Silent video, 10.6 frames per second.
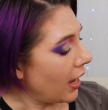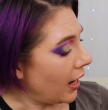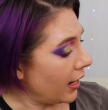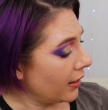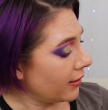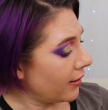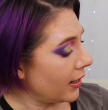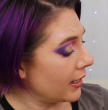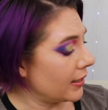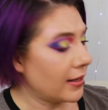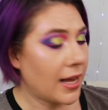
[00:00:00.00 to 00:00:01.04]
I
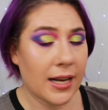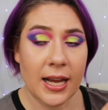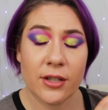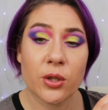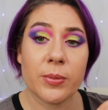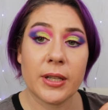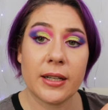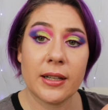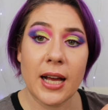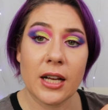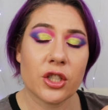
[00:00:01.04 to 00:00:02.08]
thought that
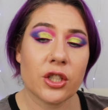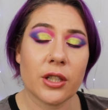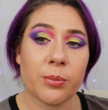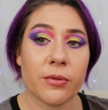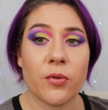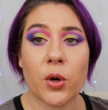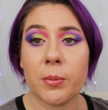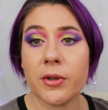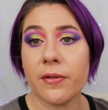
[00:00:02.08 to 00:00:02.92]
Exoplanet actually performed